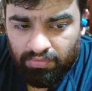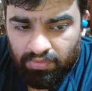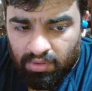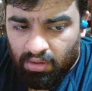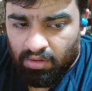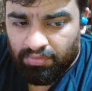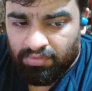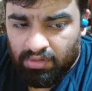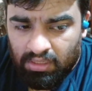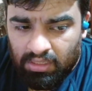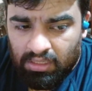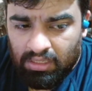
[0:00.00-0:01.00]

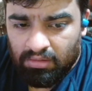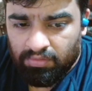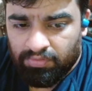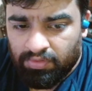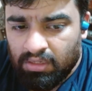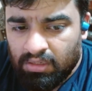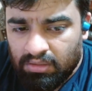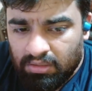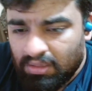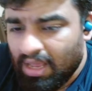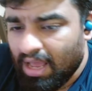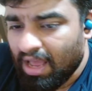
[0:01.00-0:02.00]
he'll
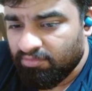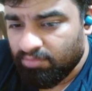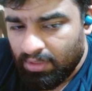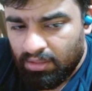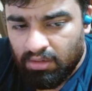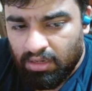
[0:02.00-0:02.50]
have me.